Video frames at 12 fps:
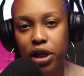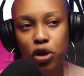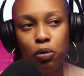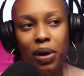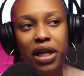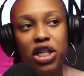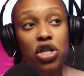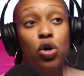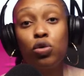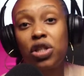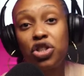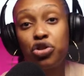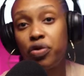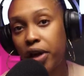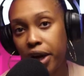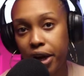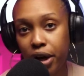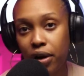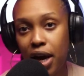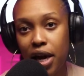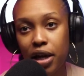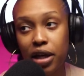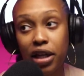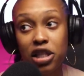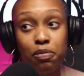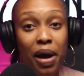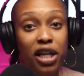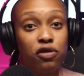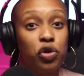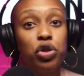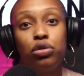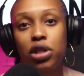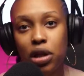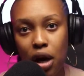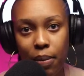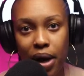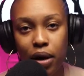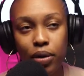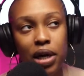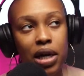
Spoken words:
Nobody knows that you're there and expects for you to come out.